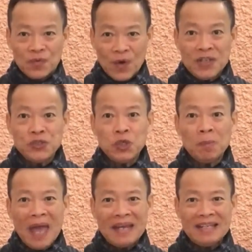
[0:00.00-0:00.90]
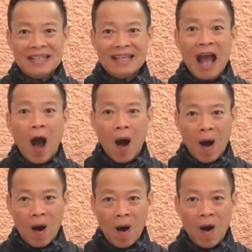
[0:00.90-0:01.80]
frangipani
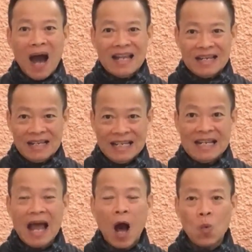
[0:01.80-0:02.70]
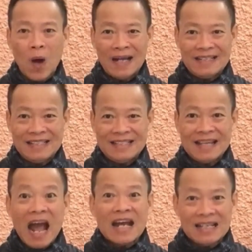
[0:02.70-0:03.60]
or lila wadi
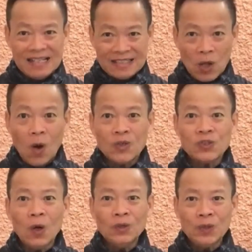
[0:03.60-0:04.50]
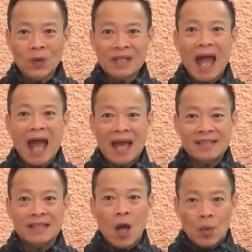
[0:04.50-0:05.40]
is also known
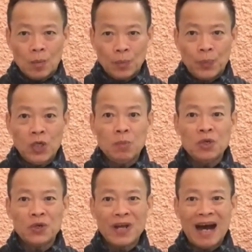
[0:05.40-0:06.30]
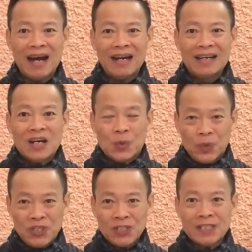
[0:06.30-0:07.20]
as Plumeria,
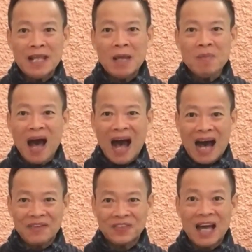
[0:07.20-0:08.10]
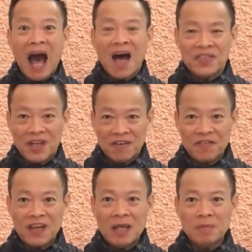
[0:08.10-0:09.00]
which is named after the
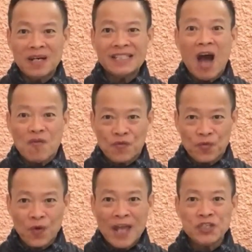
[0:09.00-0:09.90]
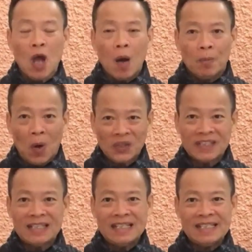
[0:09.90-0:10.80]
famous French
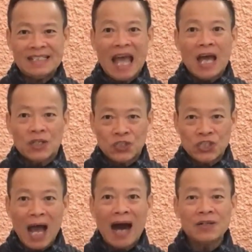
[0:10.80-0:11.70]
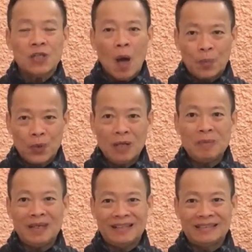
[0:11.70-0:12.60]
botanist Charles
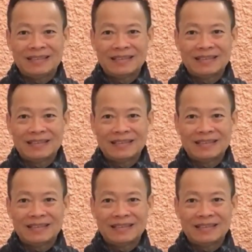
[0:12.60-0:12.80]
Plumier.